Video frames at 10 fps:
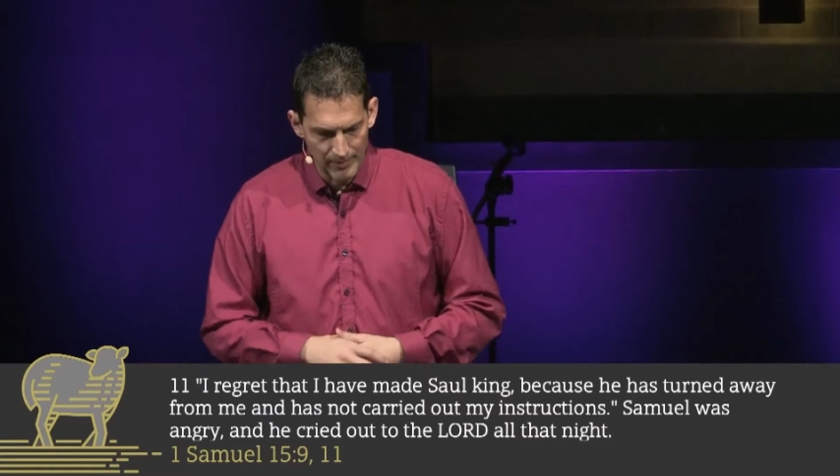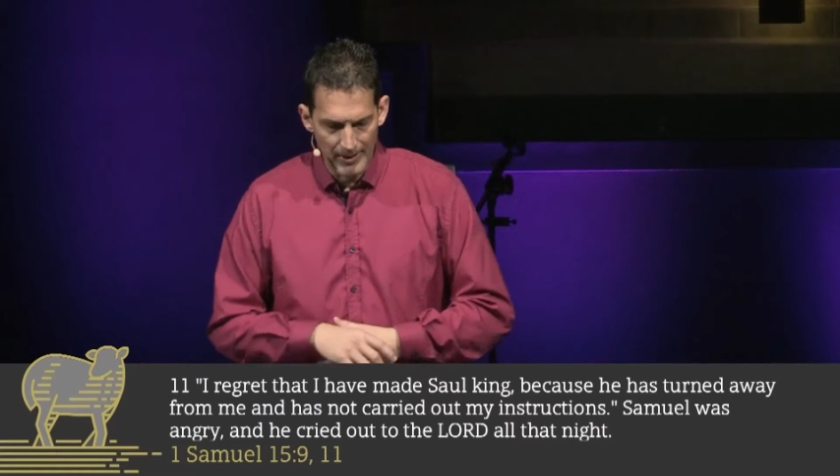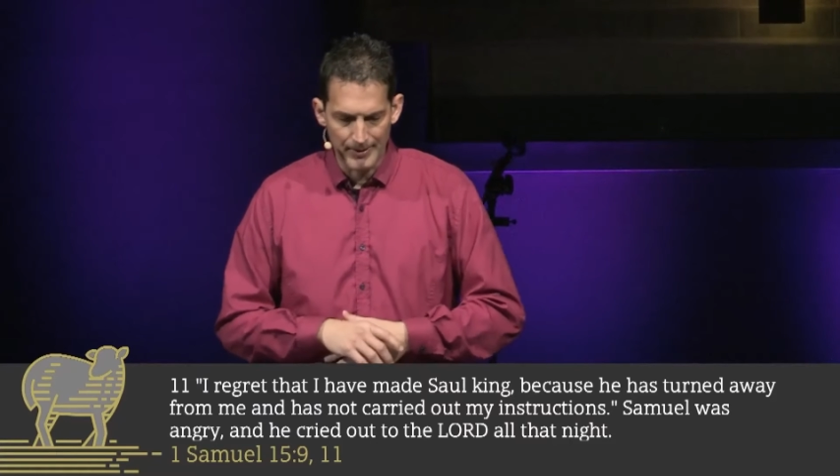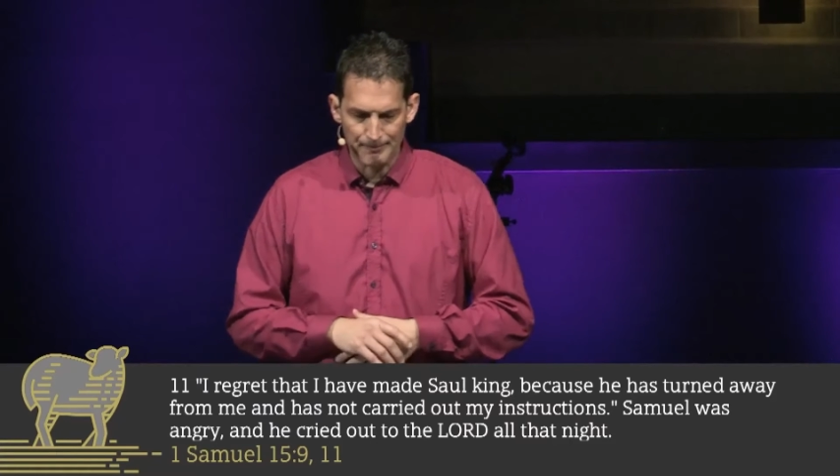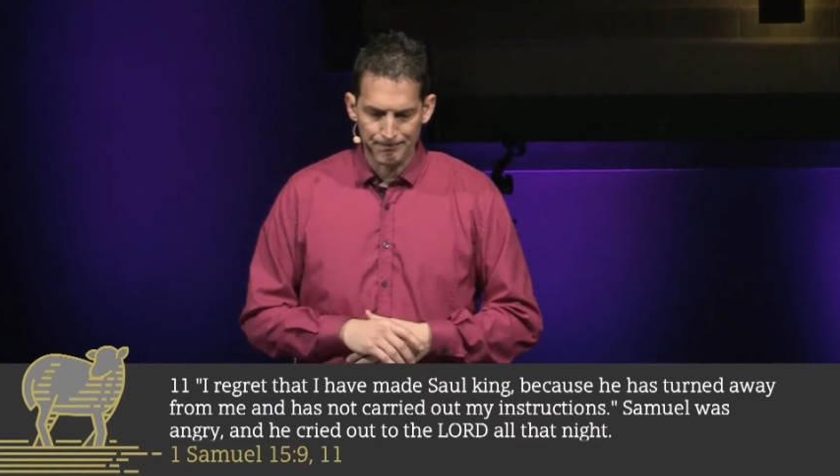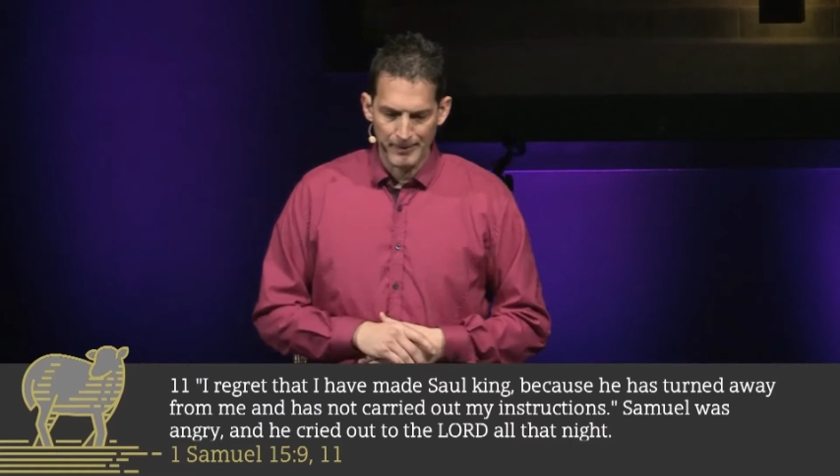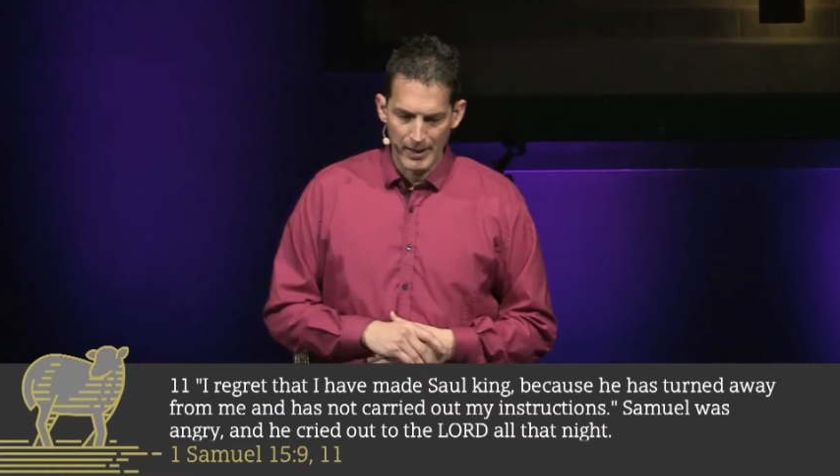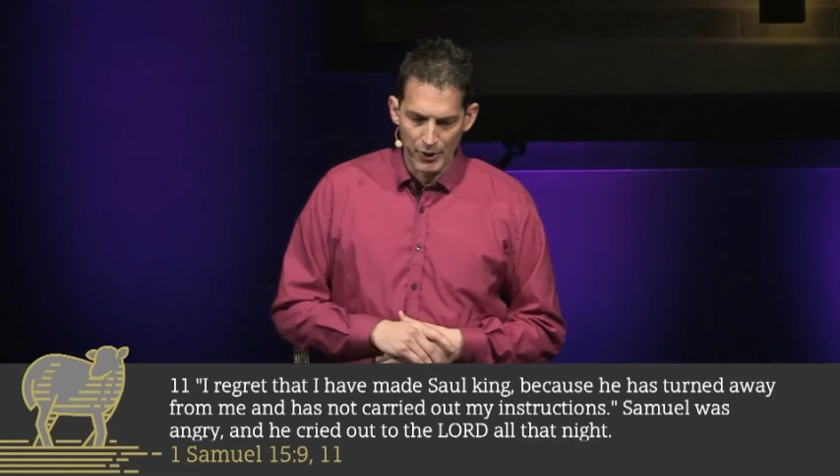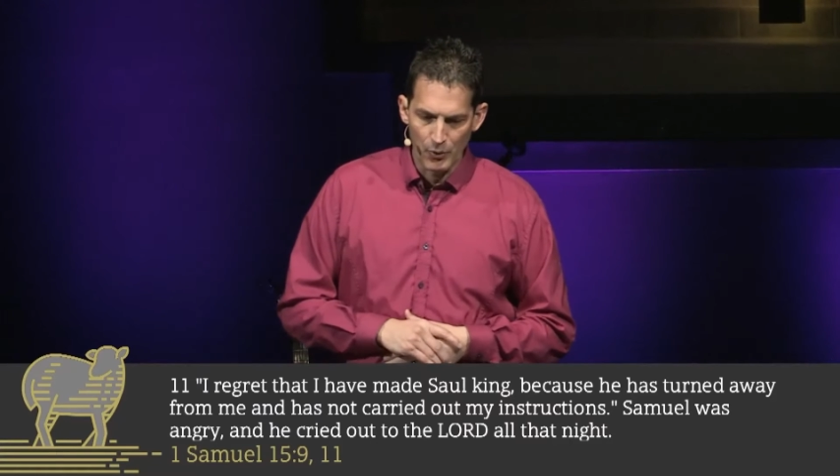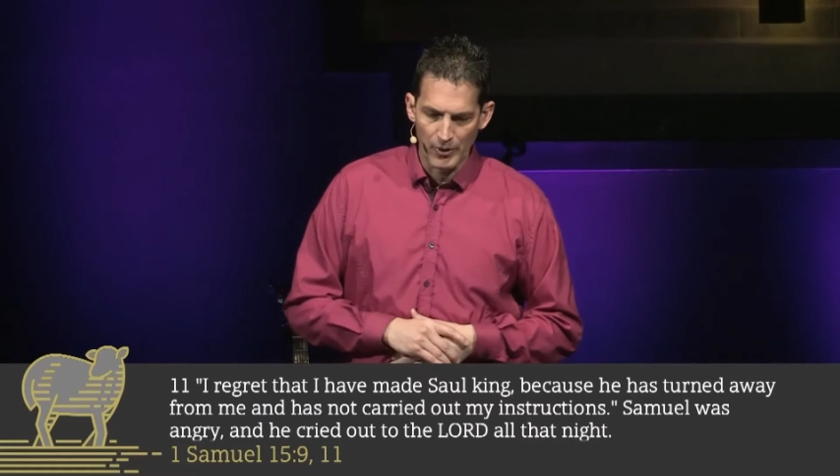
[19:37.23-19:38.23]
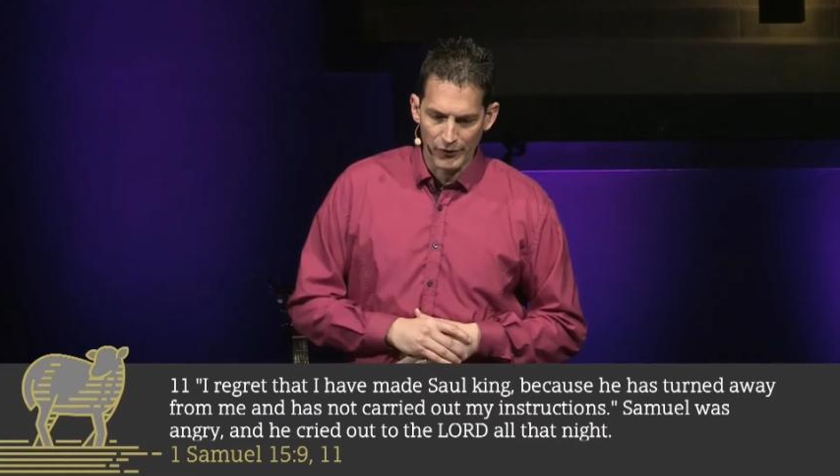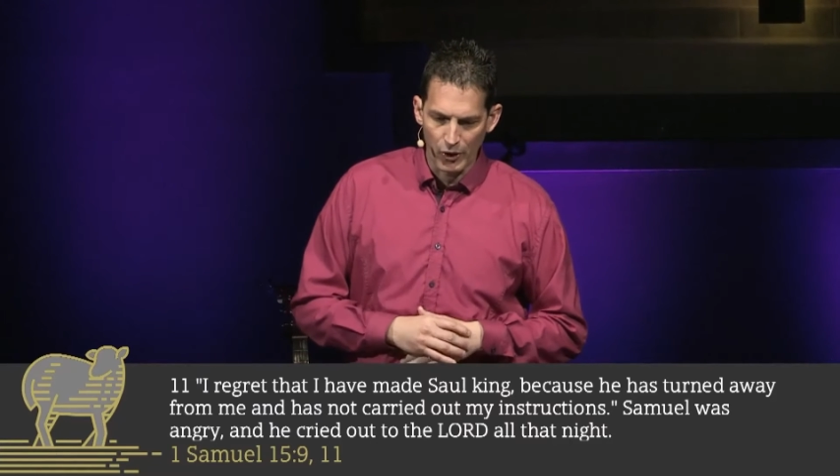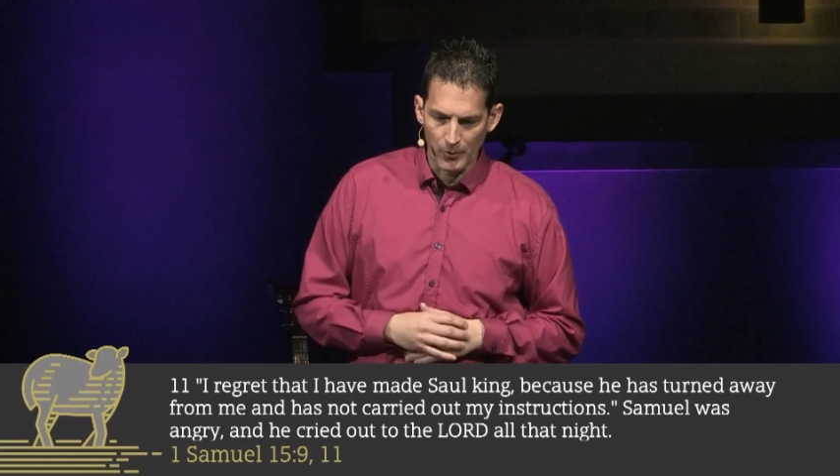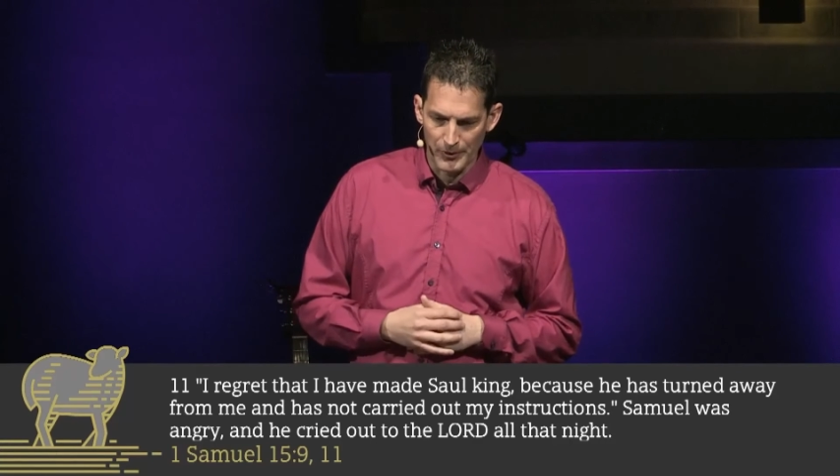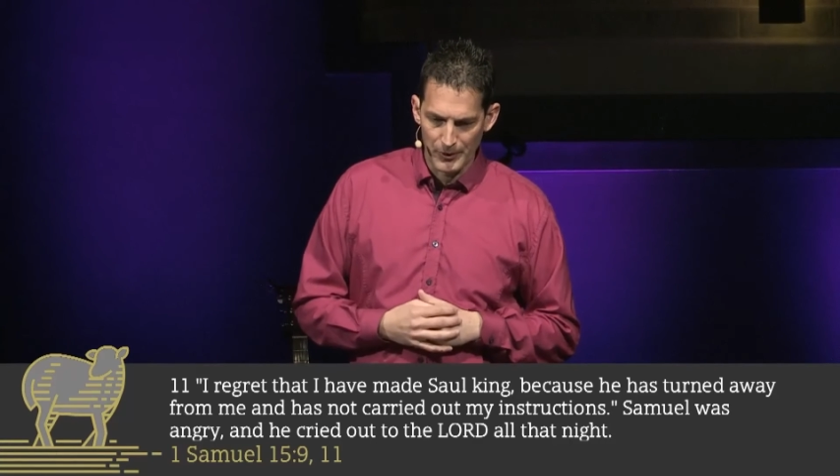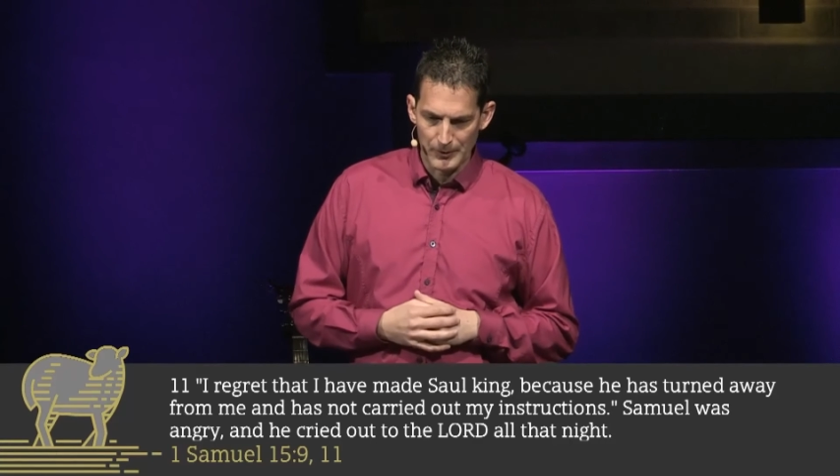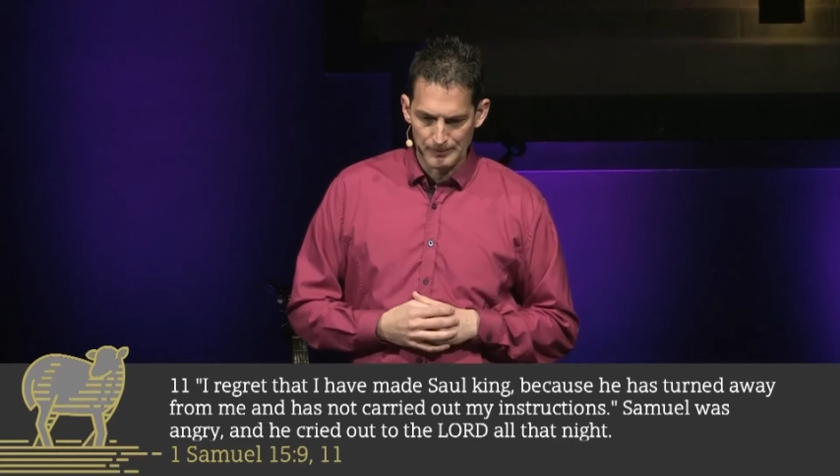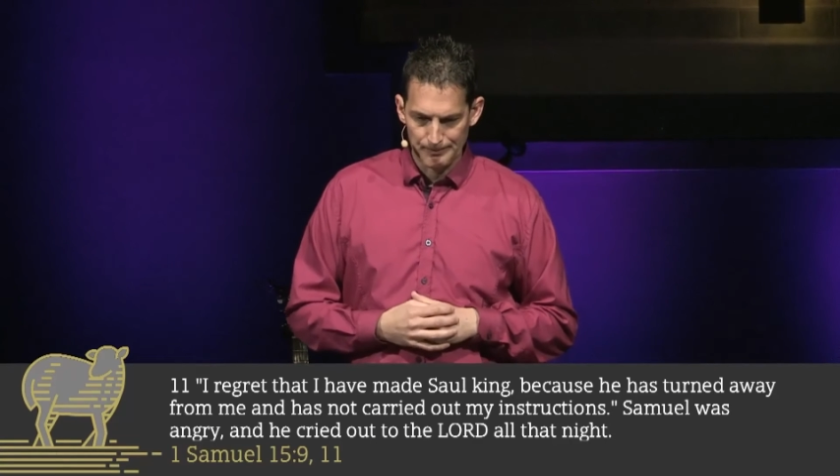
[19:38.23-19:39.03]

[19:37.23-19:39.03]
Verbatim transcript: be, he knew what Saul would do.